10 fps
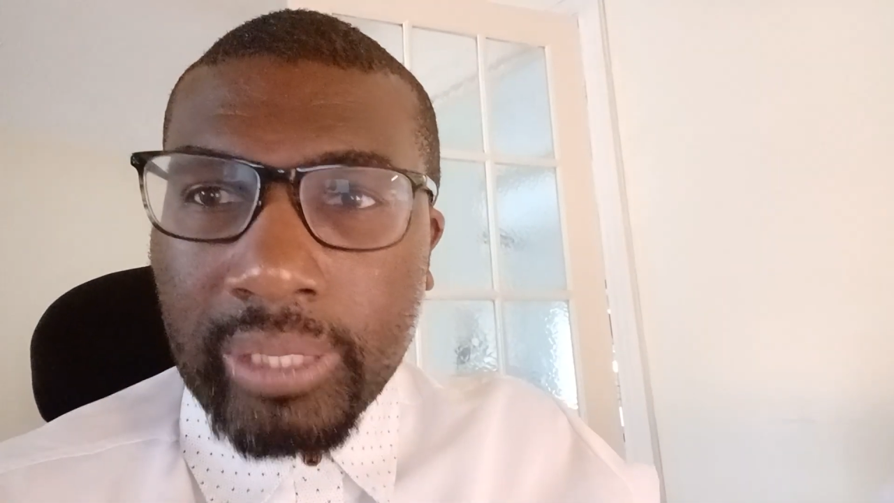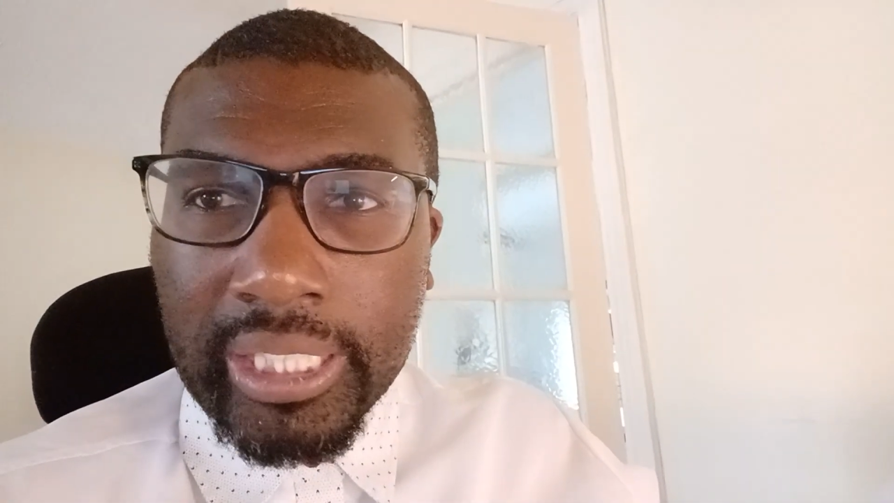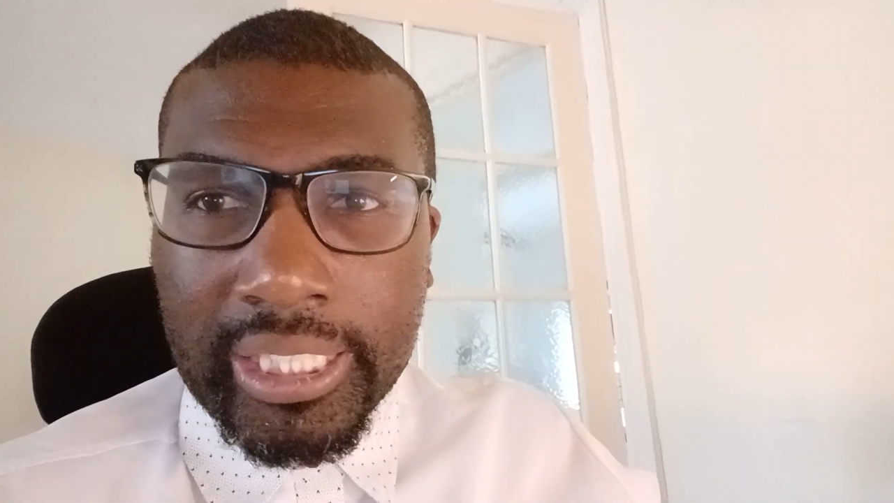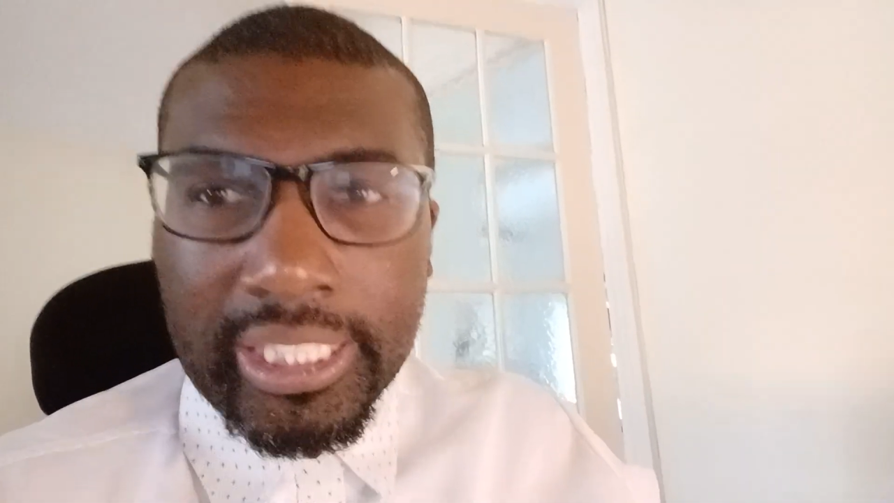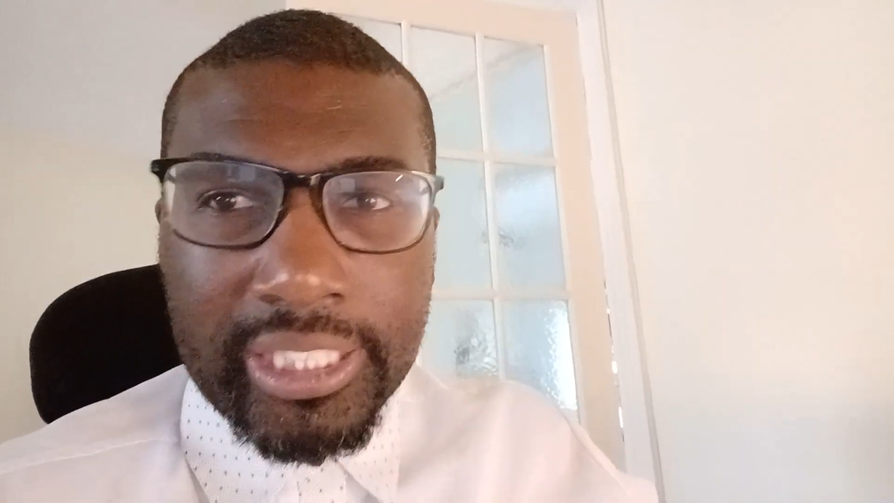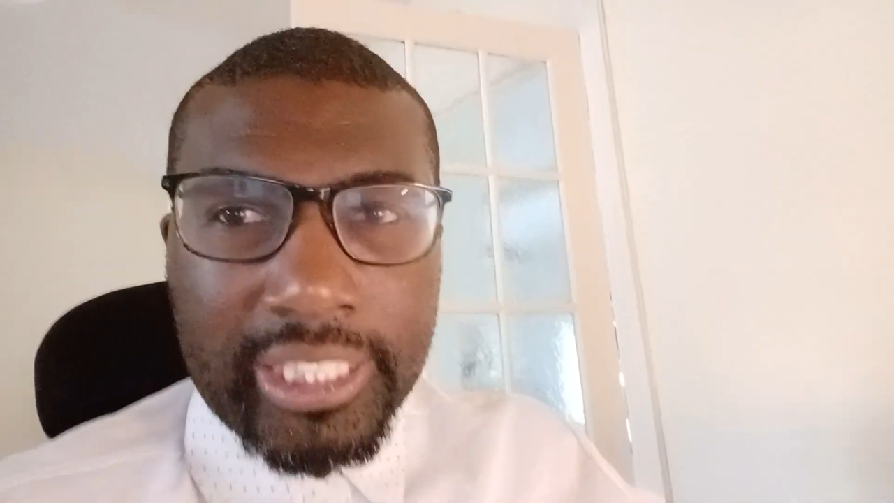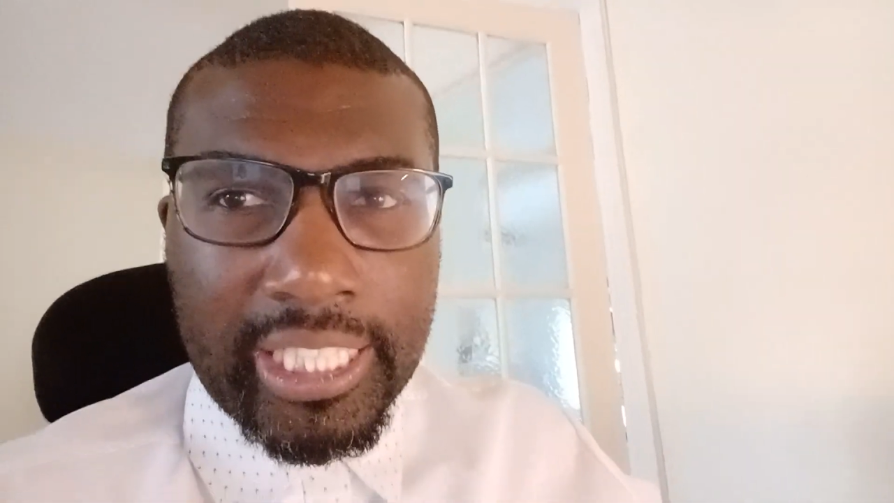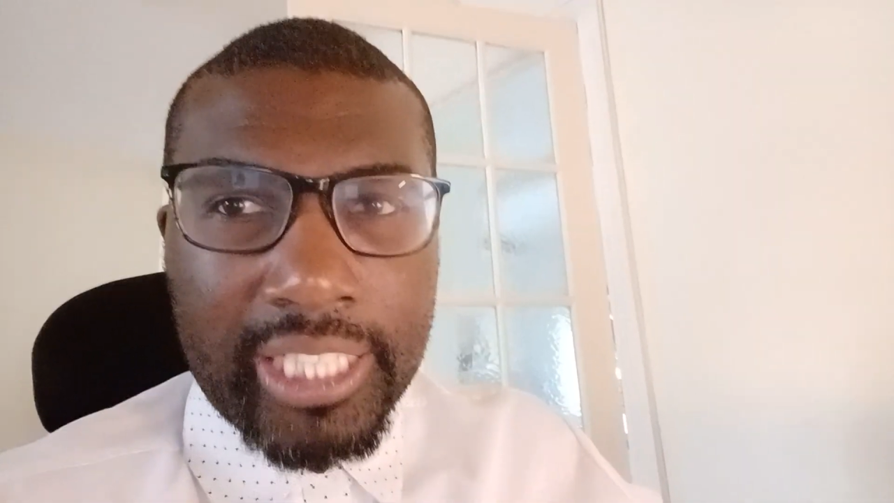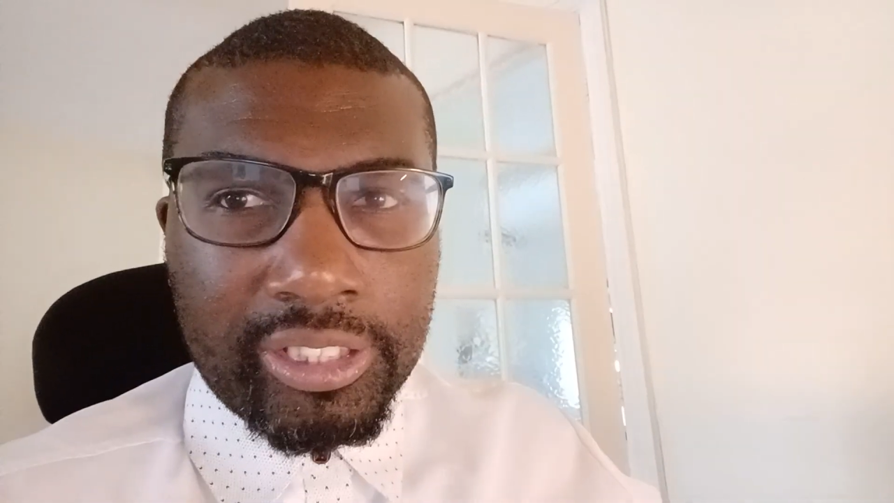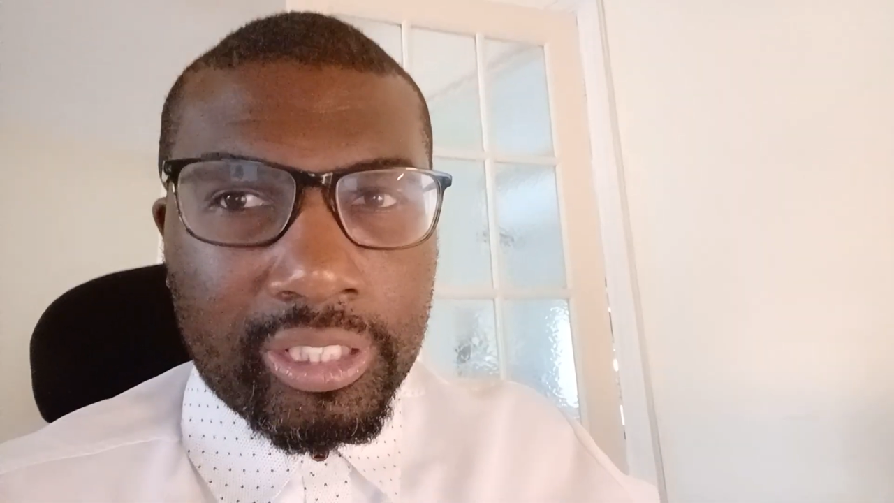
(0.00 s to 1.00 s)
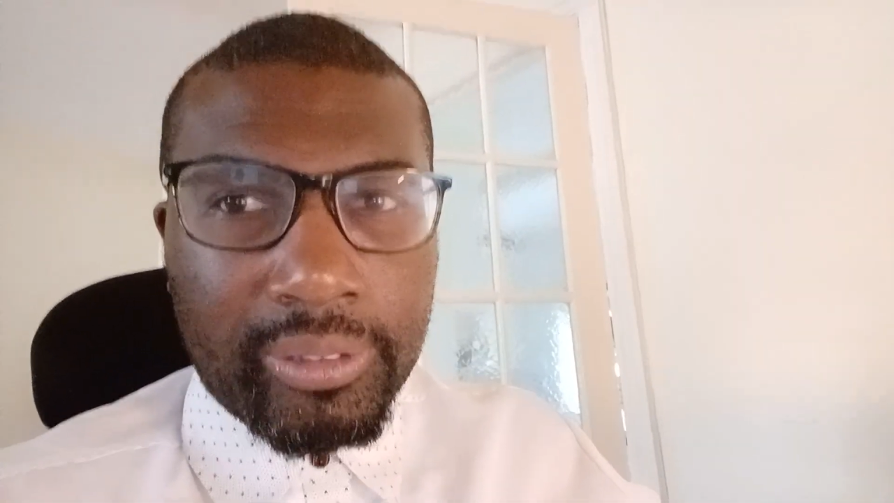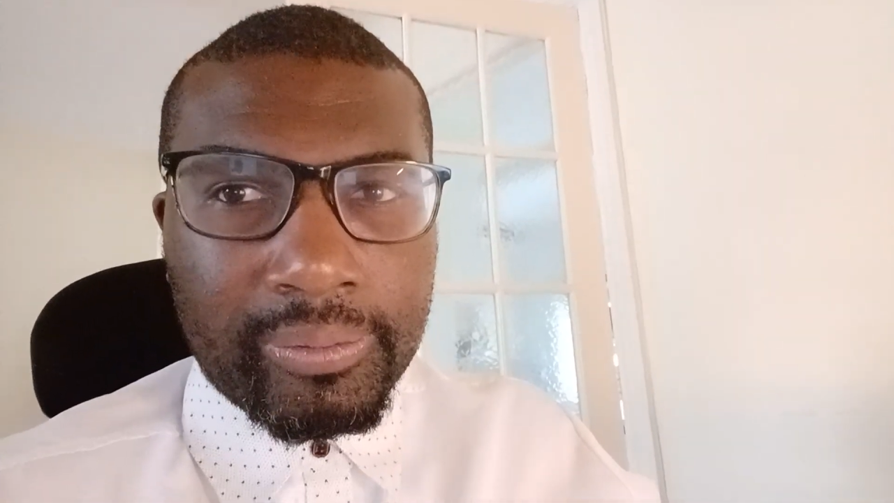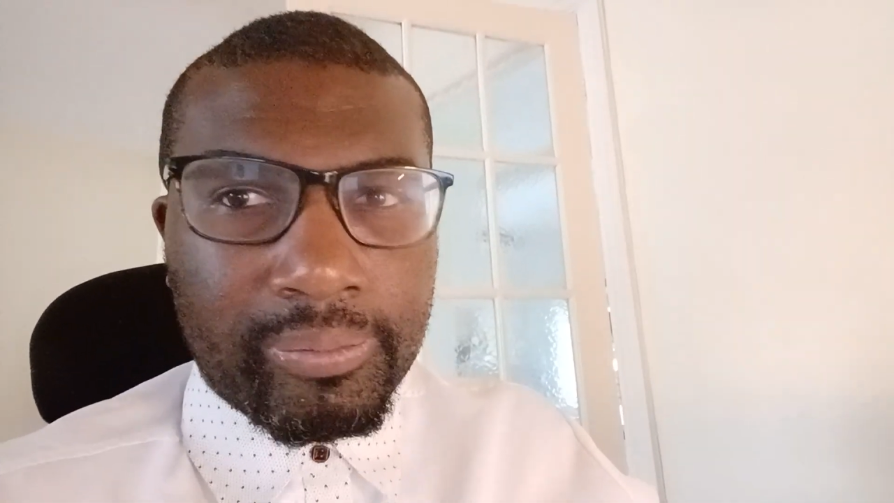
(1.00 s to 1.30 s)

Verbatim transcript: they needed to get to.